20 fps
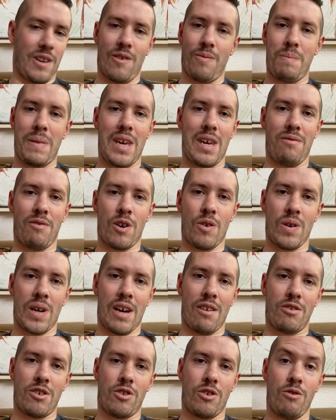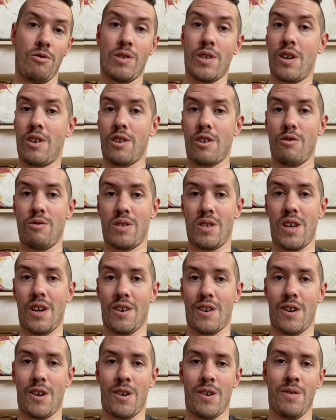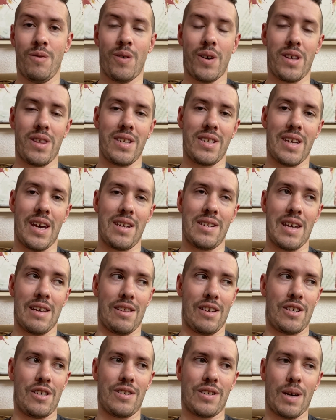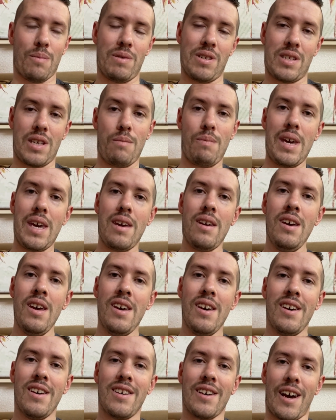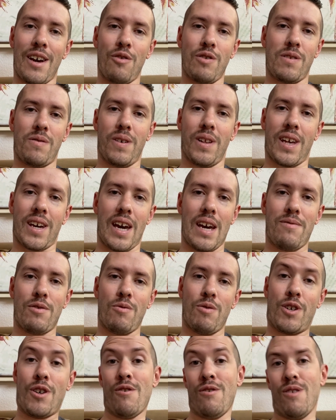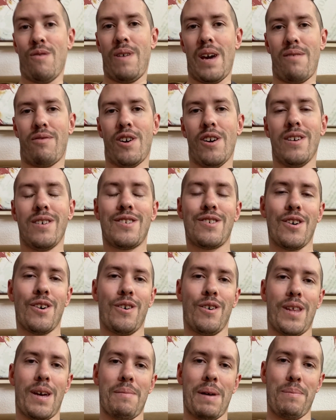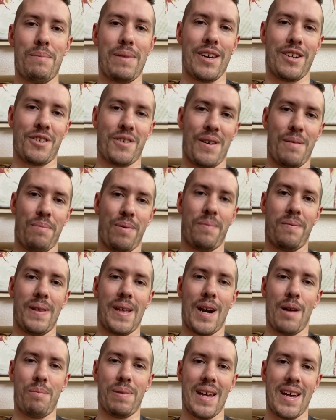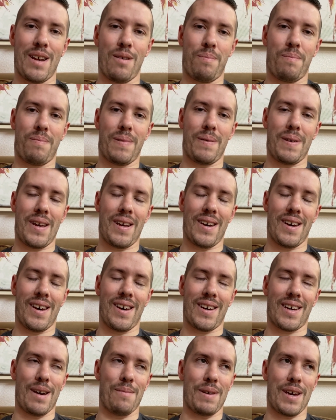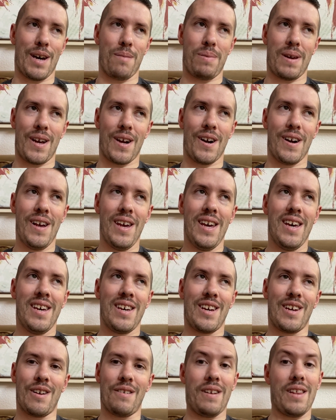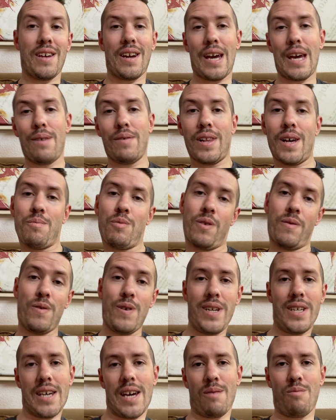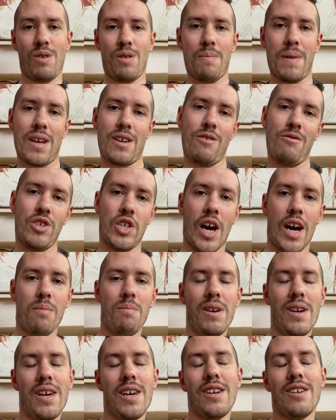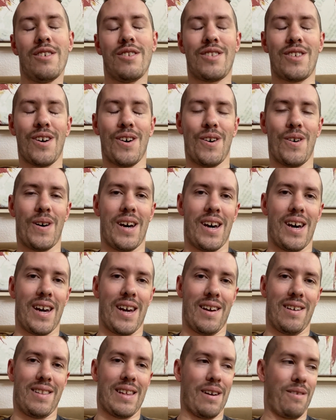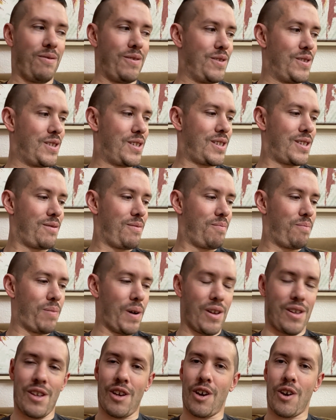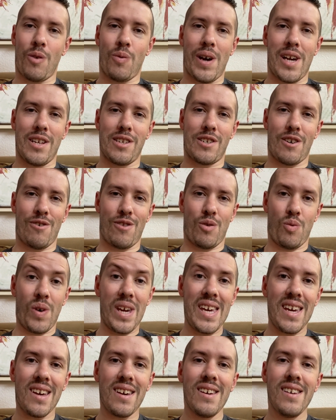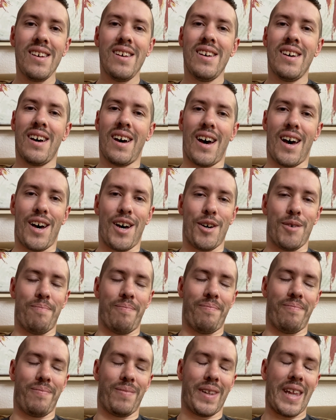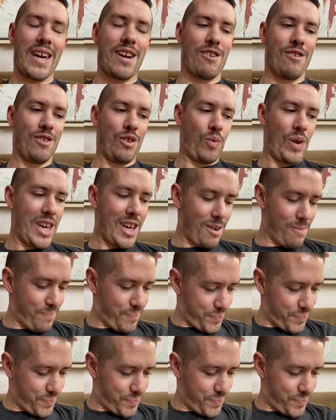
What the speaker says: of me even going out to Tucson to go see her one of these days now that she's come to see me. I always feel like I have to return the favor, so that might be a trip that I plan up coming up here. You know, now that I have a lot more free time with my new job. So that was probably a good way to start the week. Later in the week,